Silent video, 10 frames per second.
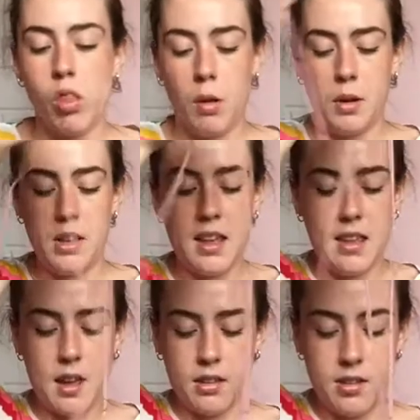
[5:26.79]
I'm going to take
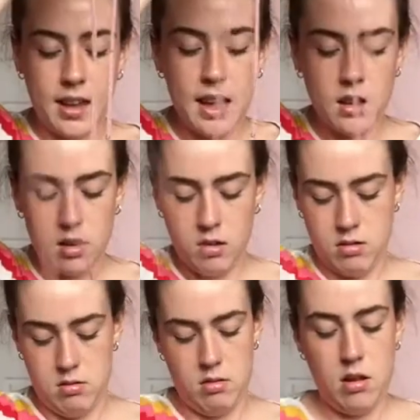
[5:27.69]
the other side
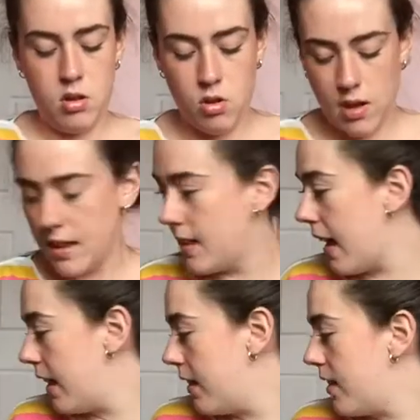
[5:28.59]
and do
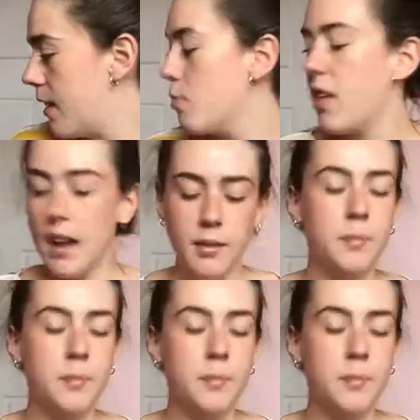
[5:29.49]
exactly the same thing.